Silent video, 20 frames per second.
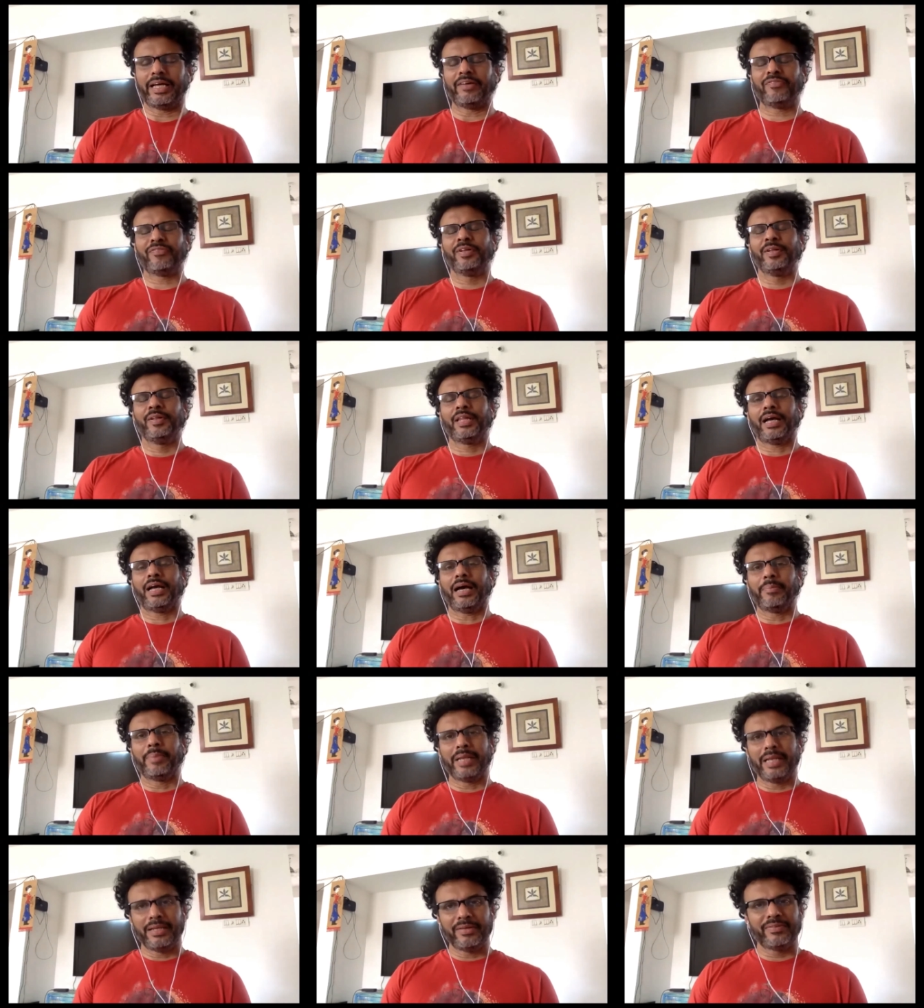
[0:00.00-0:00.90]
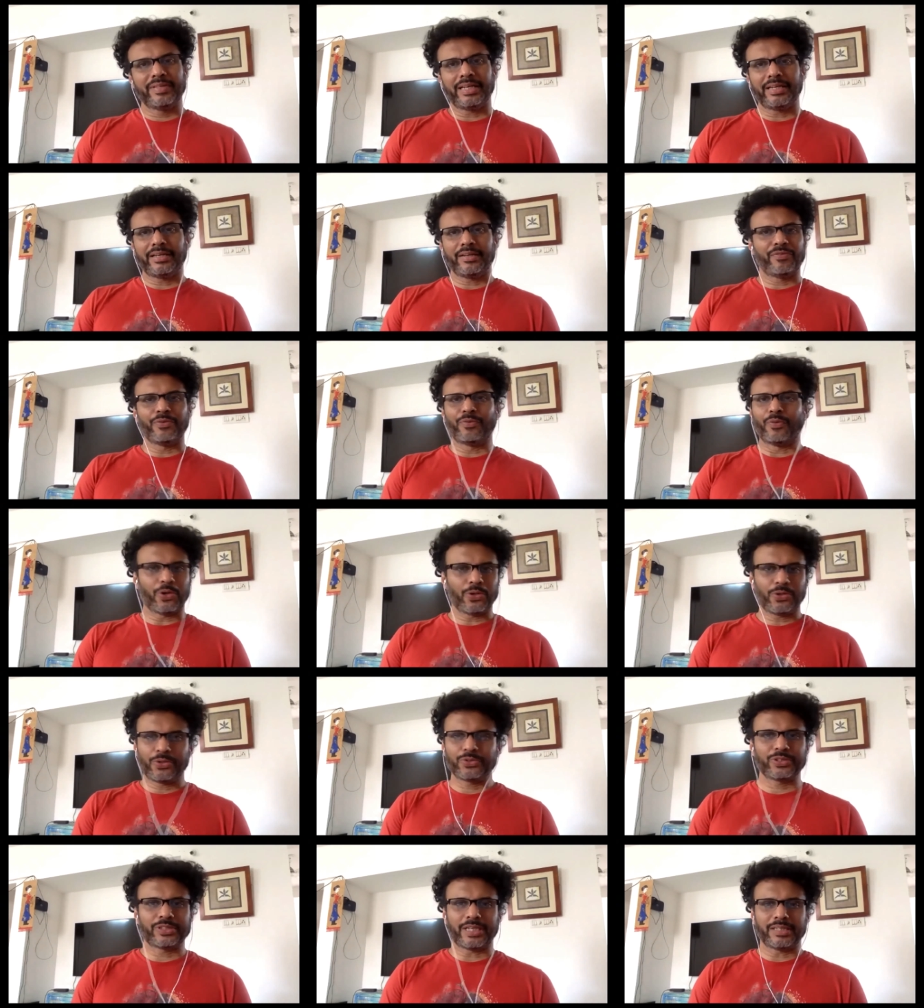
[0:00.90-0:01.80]
I believe that if you want to
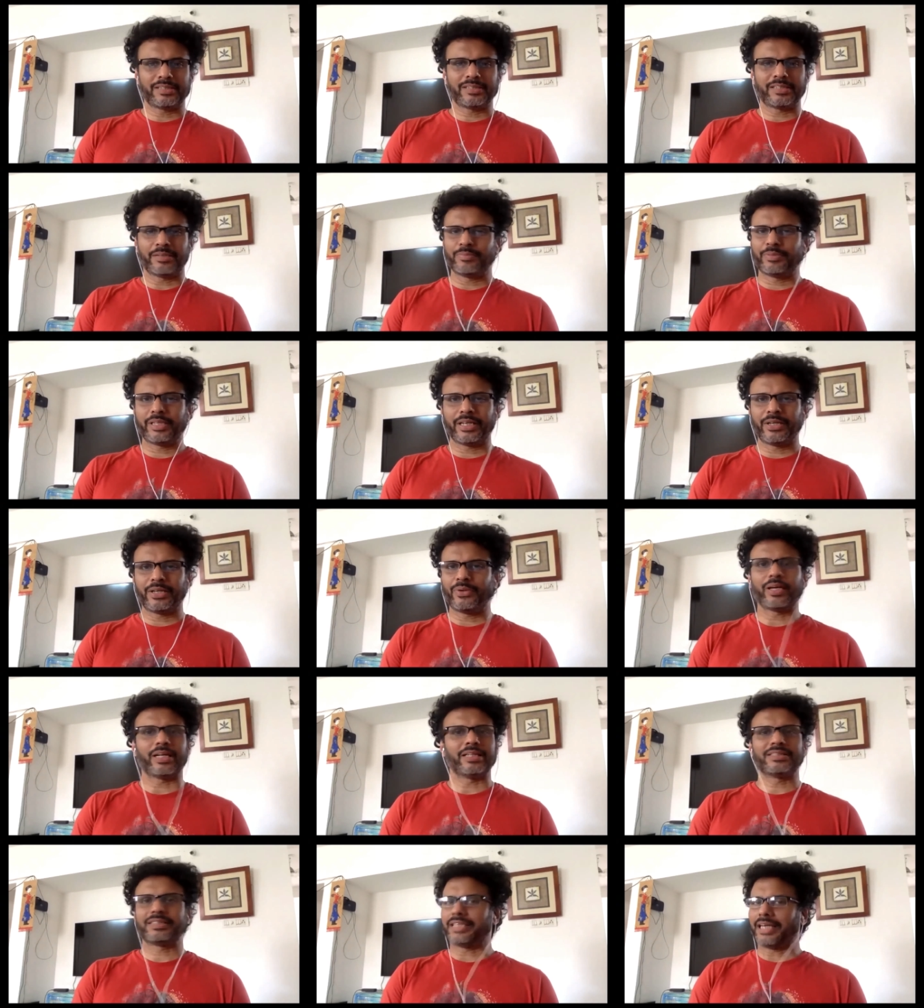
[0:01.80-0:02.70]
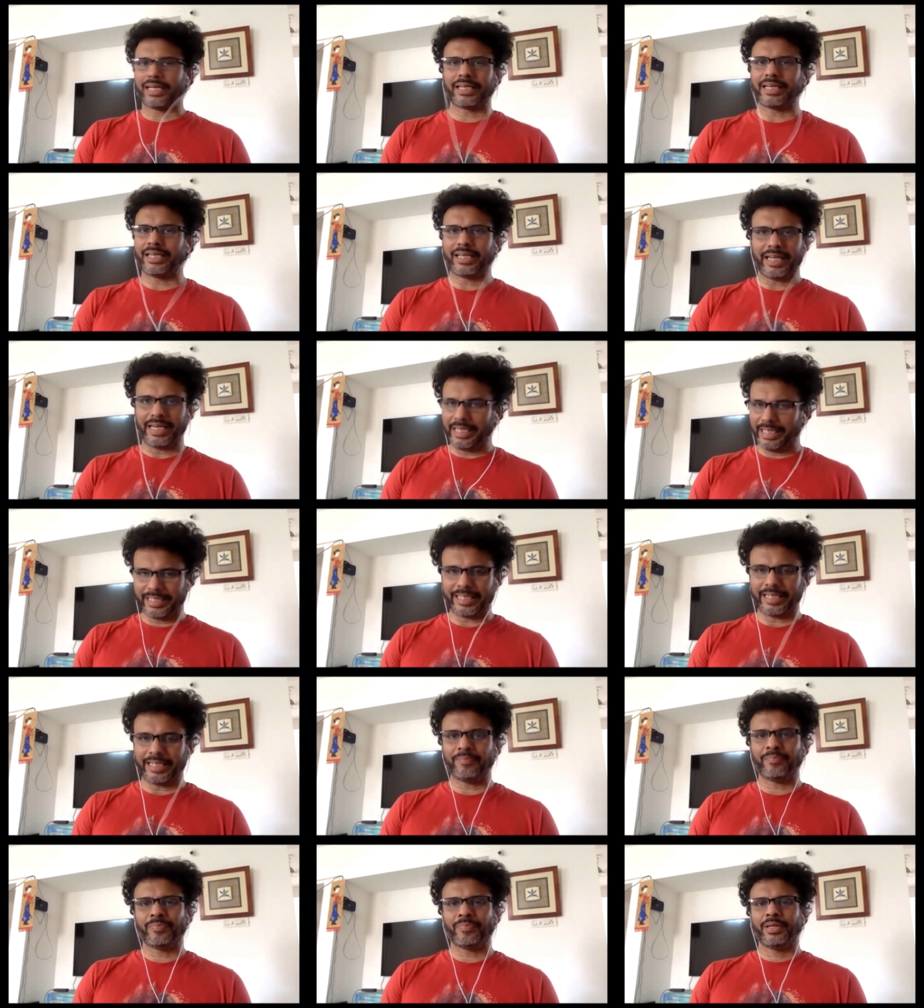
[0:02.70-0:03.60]
start something, you can start at any
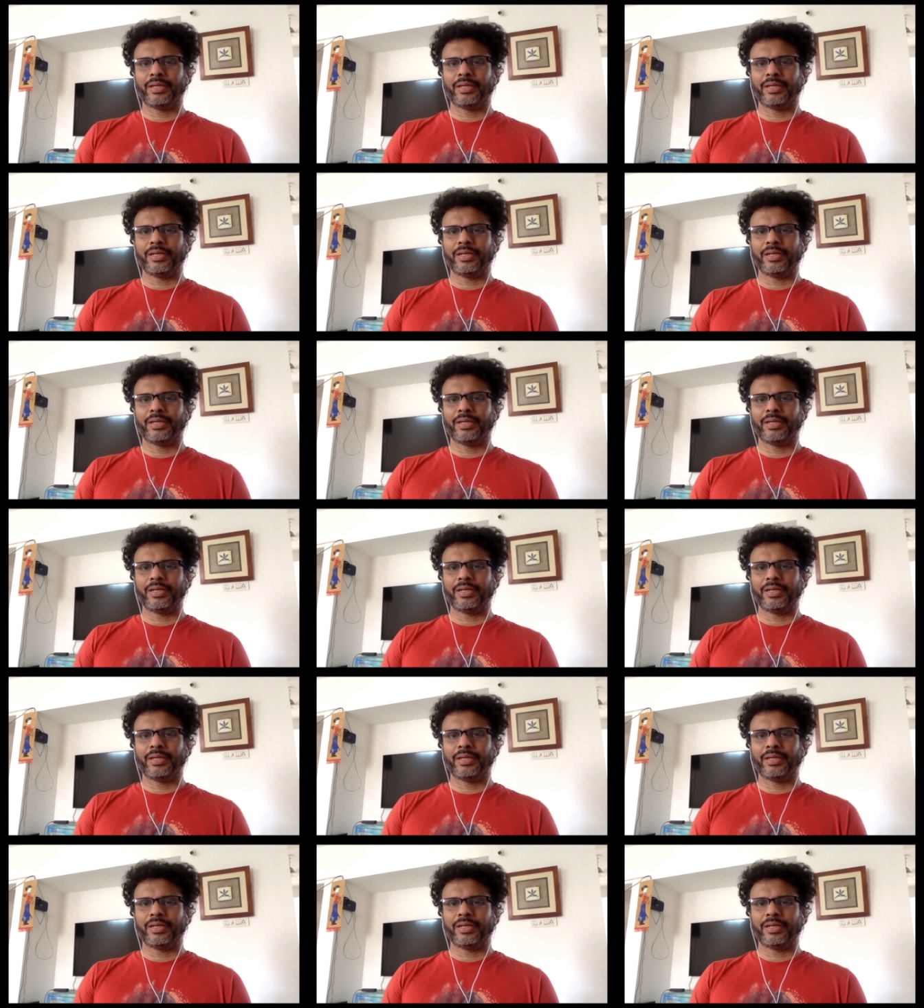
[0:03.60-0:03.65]
time.